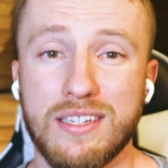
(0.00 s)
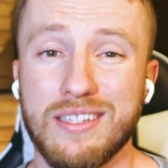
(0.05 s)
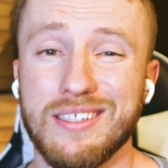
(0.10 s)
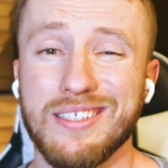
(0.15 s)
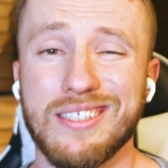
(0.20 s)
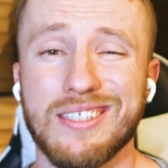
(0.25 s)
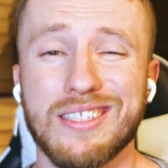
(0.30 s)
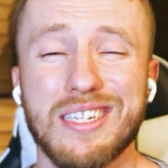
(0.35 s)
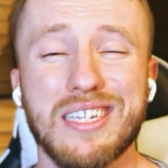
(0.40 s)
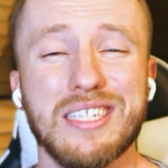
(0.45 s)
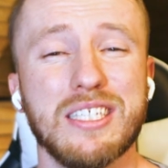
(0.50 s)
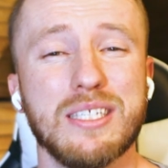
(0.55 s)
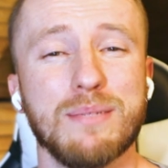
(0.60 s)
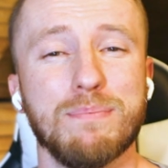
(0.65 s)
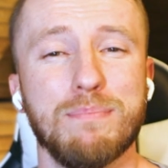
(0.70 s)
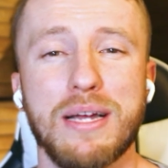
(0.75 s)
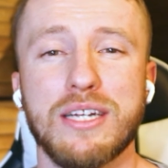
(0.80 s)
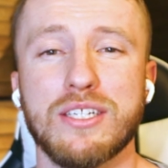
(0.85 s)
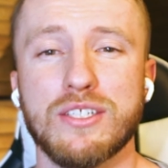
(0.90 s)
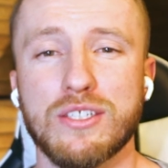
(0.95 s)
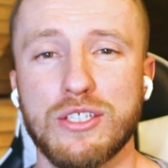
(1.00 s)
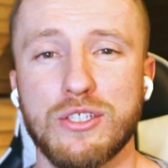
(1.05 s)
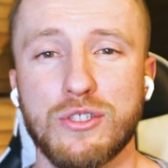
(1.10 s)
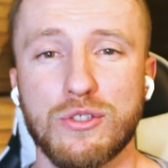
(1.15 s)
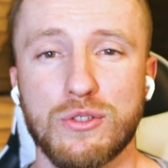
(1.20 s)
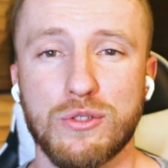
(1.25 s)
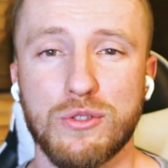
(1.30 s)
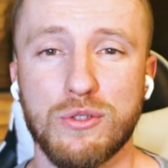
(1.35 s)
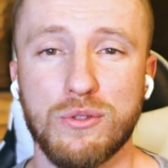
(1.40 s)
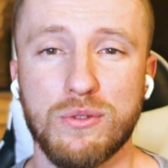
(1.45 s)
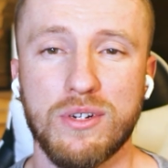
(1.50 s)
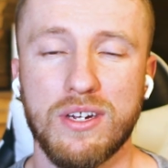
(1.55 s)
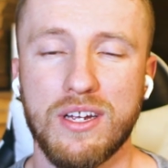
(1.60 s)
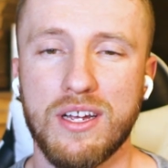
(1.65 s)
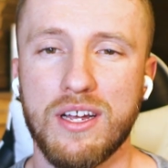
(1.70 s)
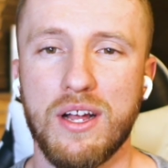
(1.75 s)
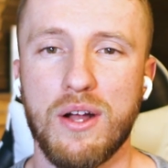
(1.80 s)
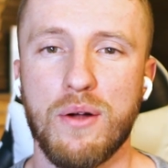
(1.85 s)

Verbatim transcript: And this is especially true